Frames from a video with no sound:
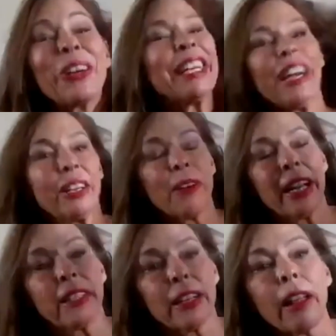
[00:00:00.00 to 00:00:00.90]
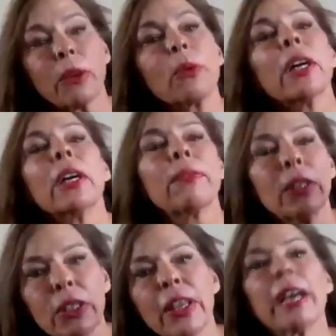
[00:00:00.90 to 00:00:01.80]
Now you're writing $1 a word for a
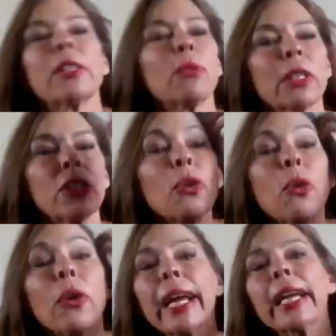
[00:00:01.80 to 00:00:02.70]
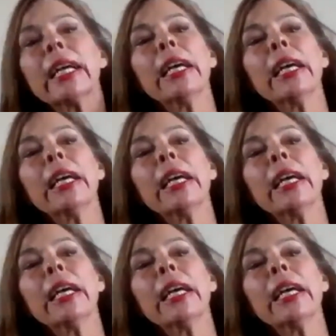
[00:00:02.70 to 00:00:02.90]
2,000 word story.